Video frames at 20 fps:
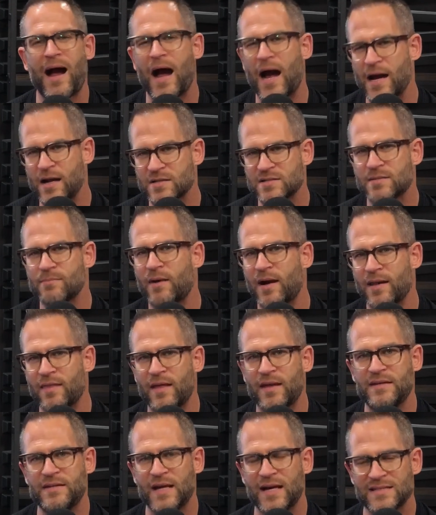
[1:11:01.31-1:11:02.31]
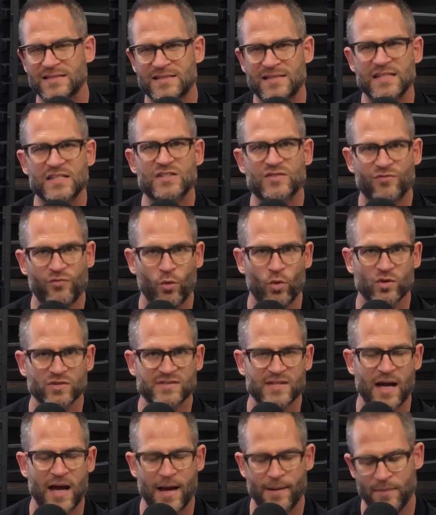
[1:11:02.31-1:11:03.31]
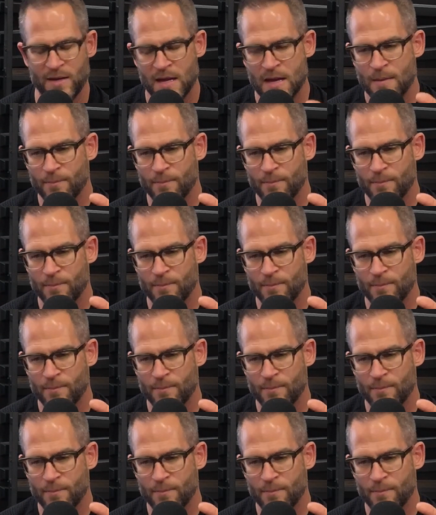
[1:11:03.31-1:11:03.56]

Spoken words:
Hire somebody that does this full time,